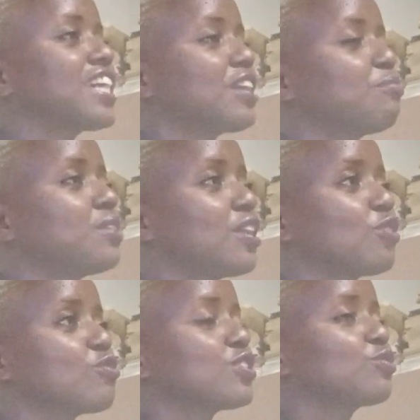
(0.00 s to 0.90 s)
can be a
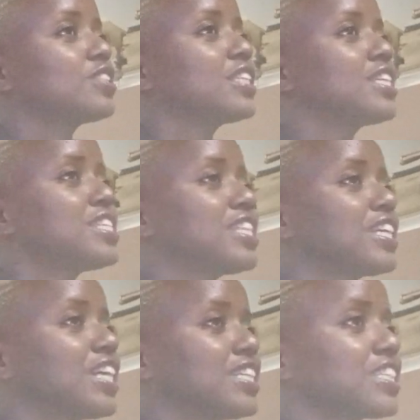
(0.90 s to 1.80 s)
lot, because that
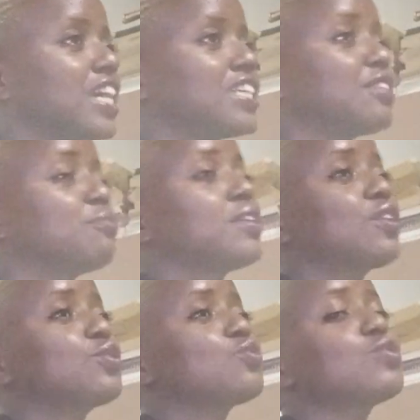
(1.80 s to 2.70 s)
thing has carried me
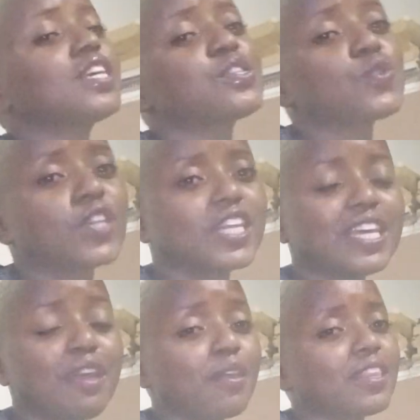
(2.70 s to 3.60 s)
now. 2 years on,
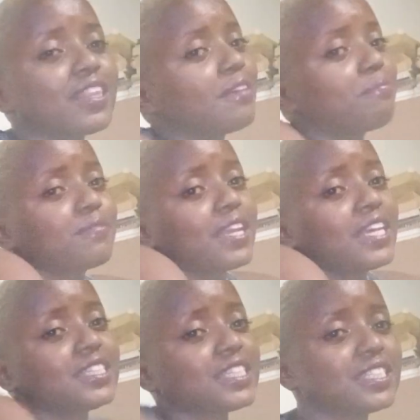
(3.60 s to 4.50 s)
the
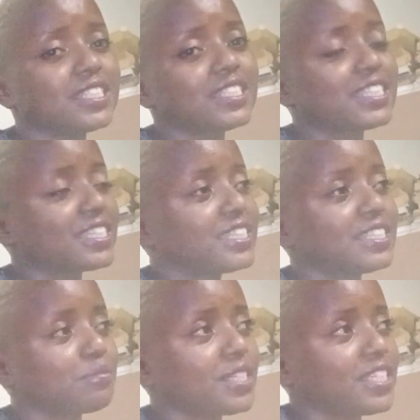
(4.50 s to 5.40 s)
clients are still
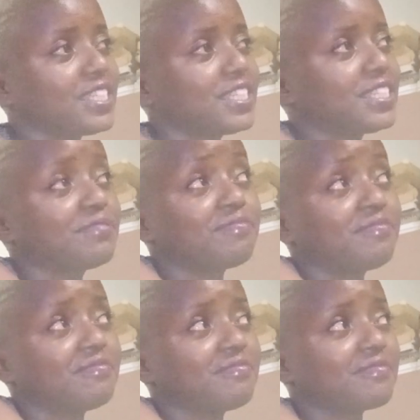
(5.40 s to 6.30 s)
texting me
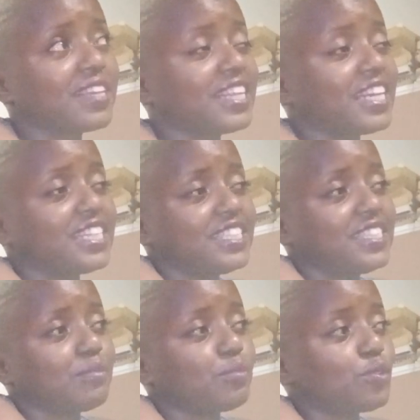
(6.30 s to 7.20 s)
that I
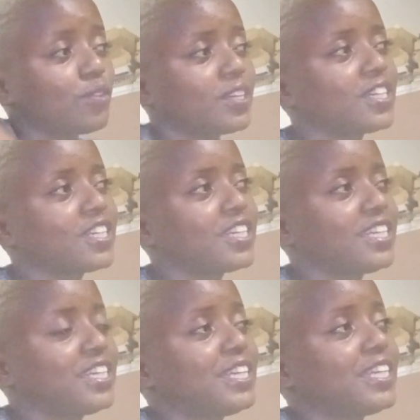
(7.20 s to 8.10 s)
did them wrong.
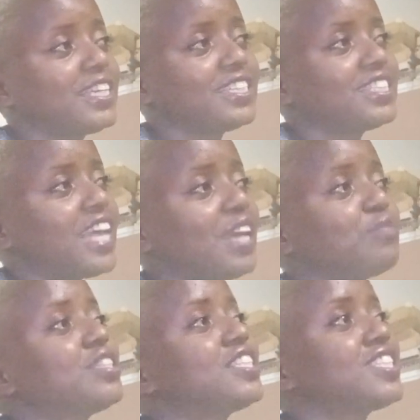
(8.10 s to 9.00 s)
I
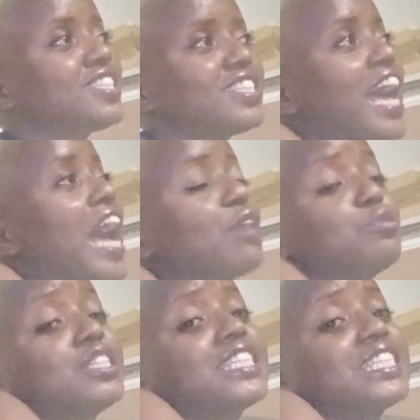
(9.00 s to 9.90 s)
wish
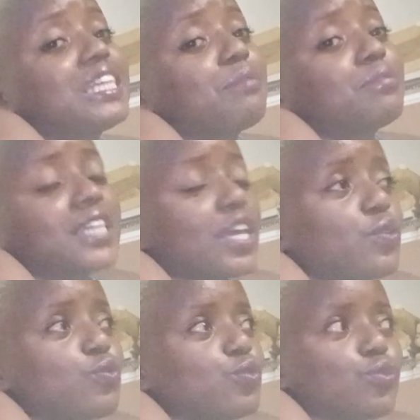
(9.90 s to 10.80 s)
there's something I
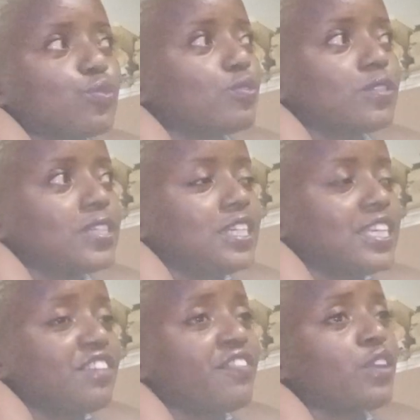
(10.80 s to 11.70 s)
could do.
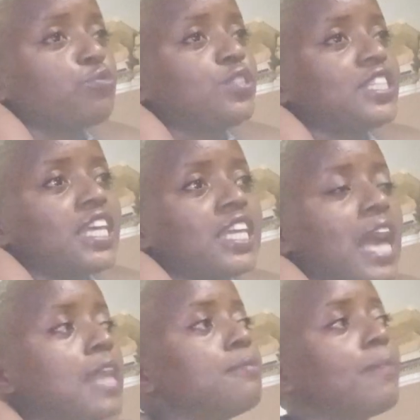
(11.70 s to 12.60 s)
If I could sell
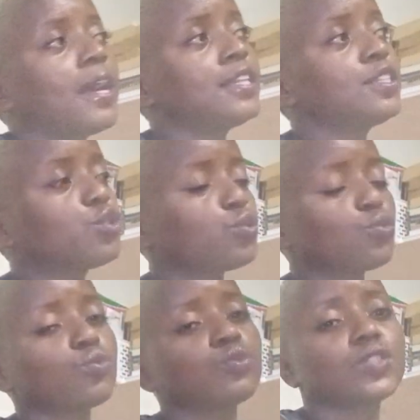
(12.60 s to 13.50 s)
Alma
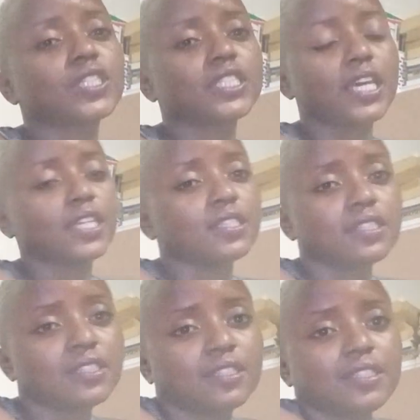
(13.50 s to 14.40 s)
to return